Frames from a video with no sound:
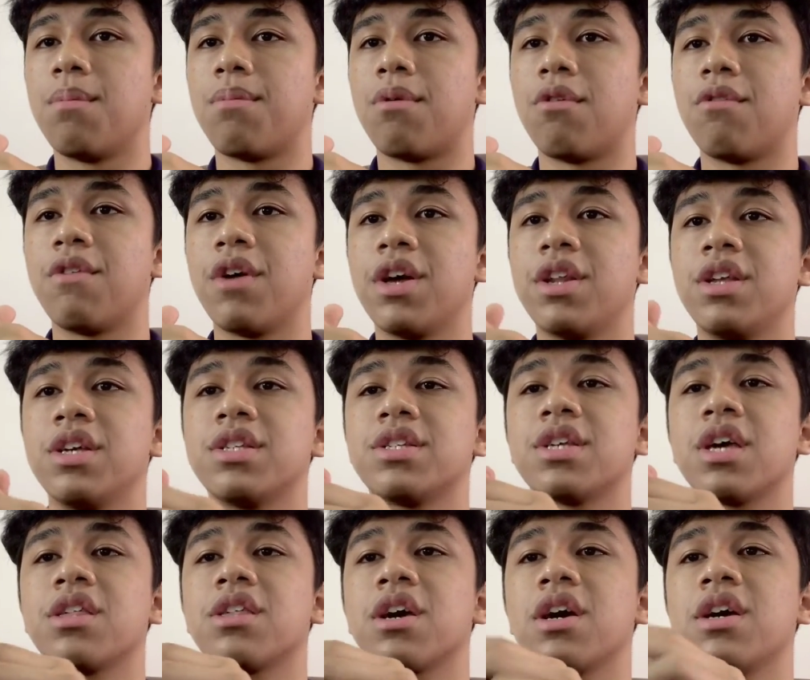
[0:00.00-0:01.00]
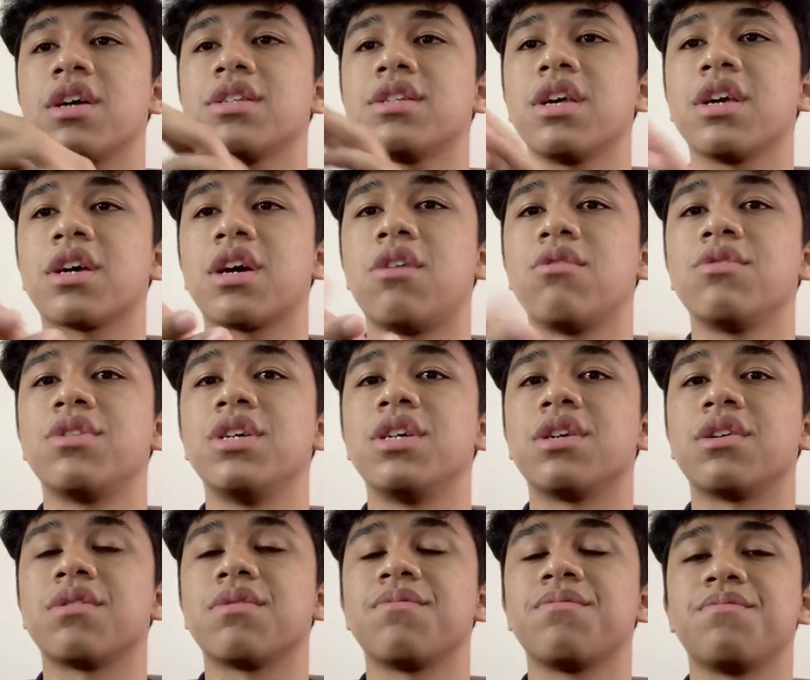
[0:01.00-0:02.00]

providers such as accounting